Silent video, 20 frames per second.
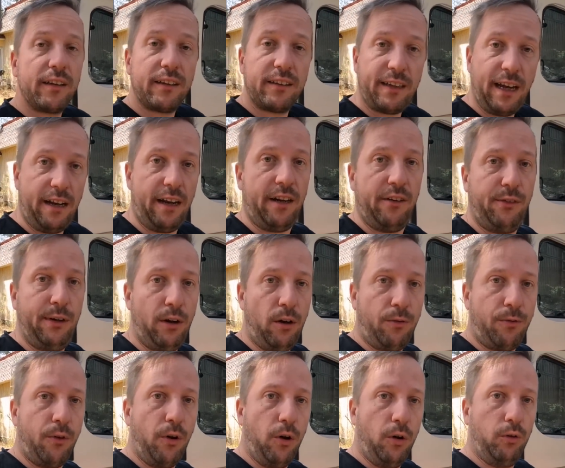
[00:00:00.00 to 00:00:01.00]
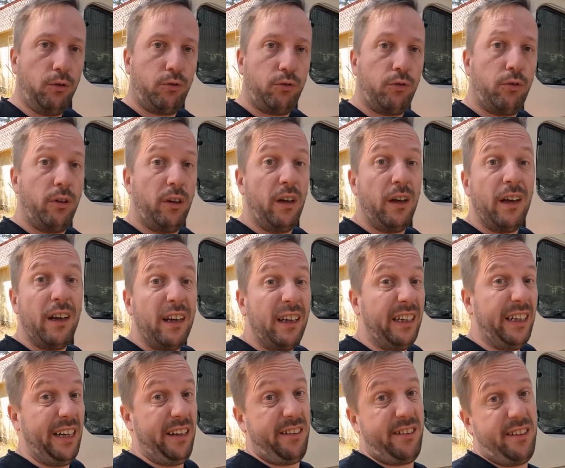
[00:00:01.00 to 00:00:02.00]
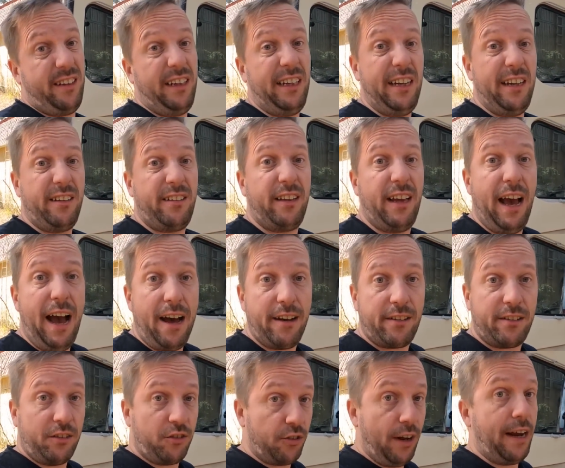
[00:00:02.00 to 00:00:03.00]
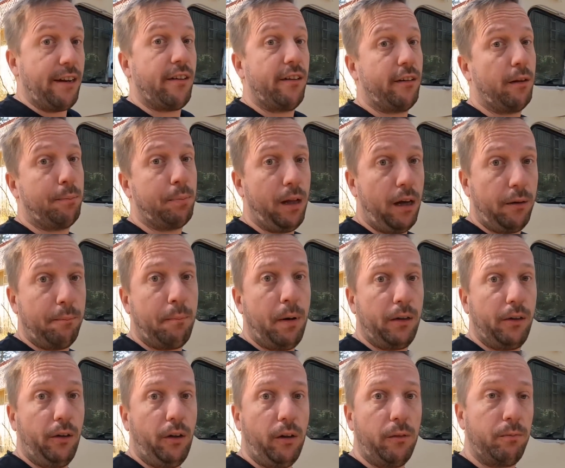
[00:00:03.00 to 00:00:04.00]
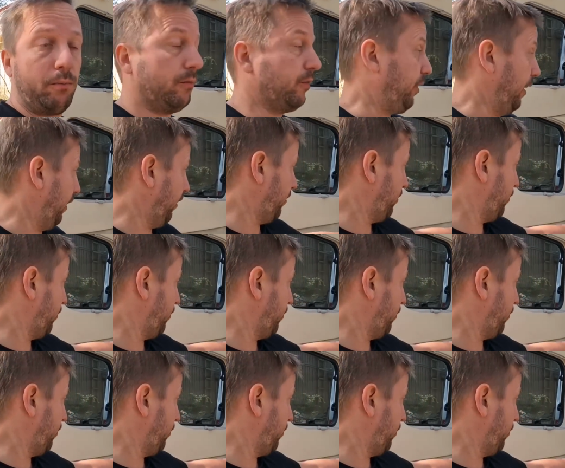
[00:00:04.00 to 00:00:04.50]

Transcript: getting rid of those, it's easy as changing the bottle. There's